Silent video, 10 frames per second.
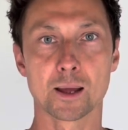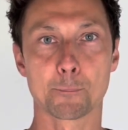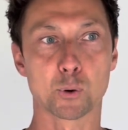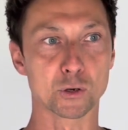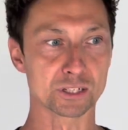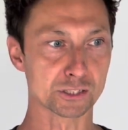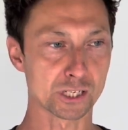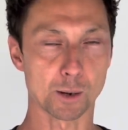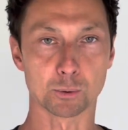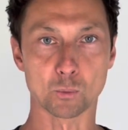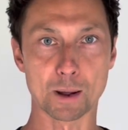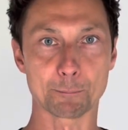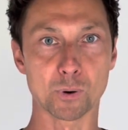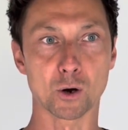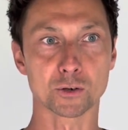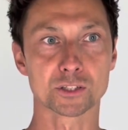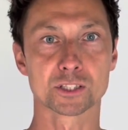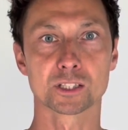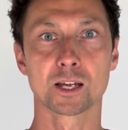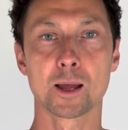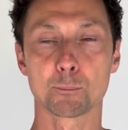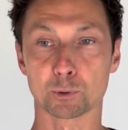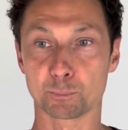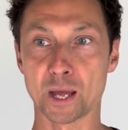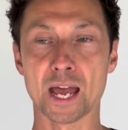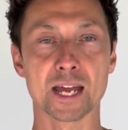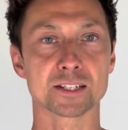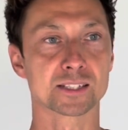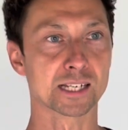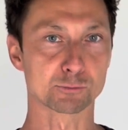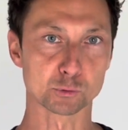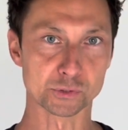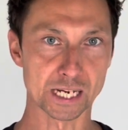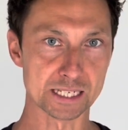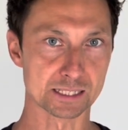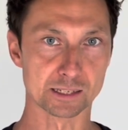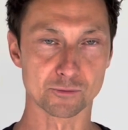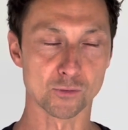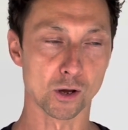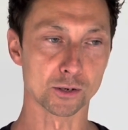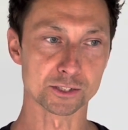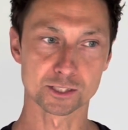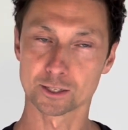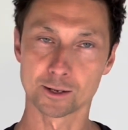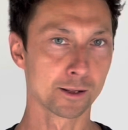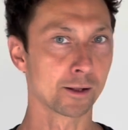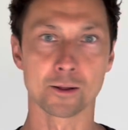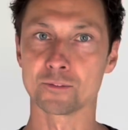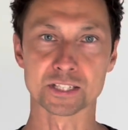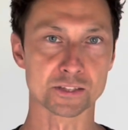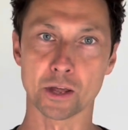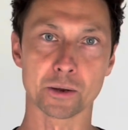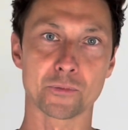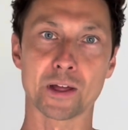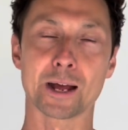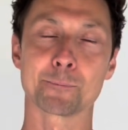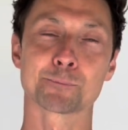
put in a Tupperware box, prepared several days in advance. It's none of that.